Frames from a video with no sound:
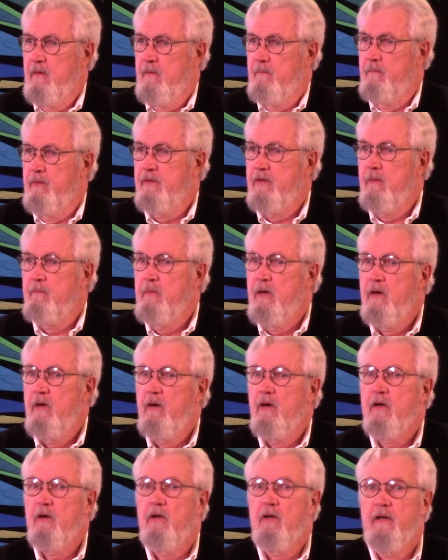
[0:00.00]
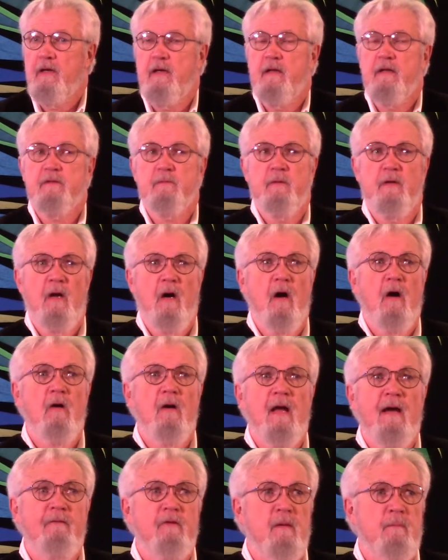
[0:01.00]
But the miracle is we all
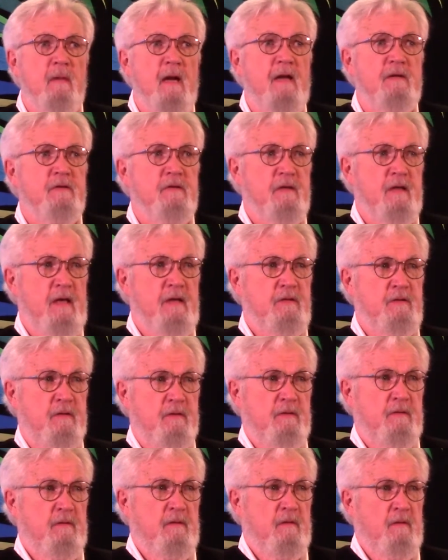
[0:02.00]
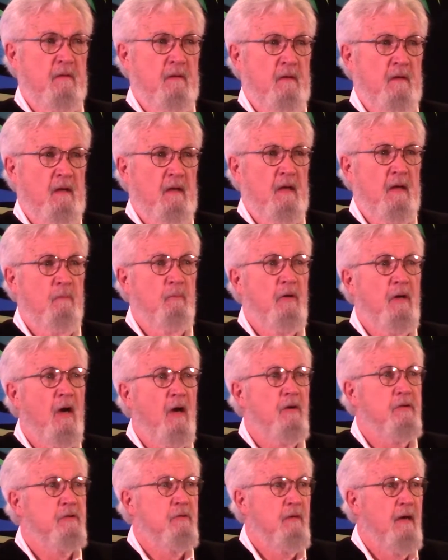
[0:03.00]
have an imagination, and we
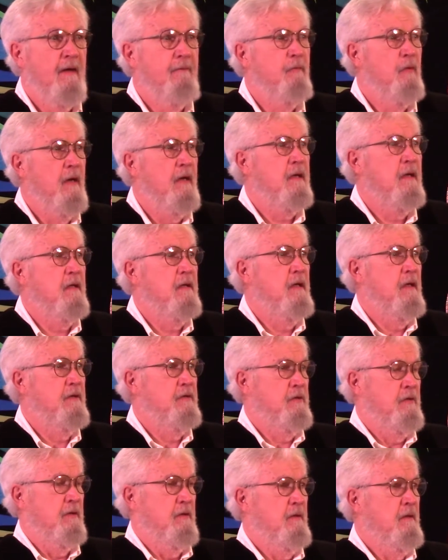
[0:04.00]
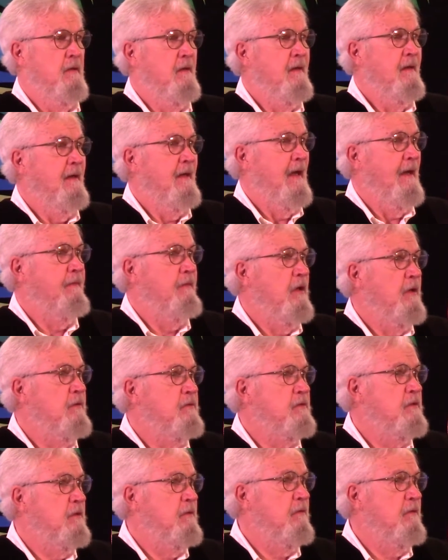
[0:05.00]
also have recognition. And
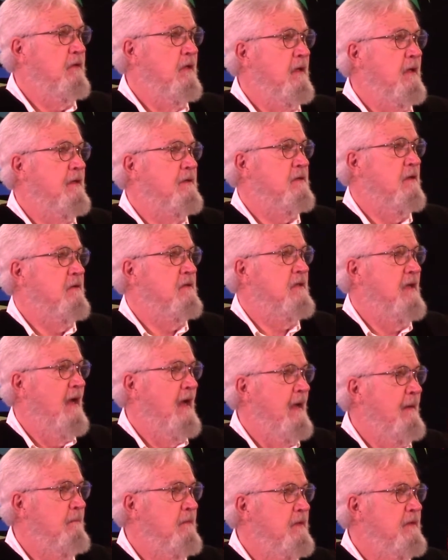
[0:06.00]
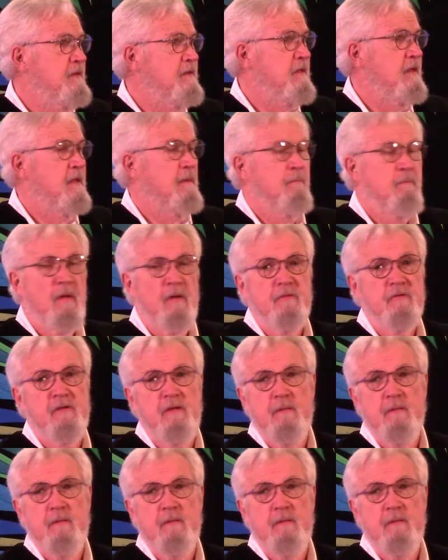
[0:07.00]
those two things are timeless and most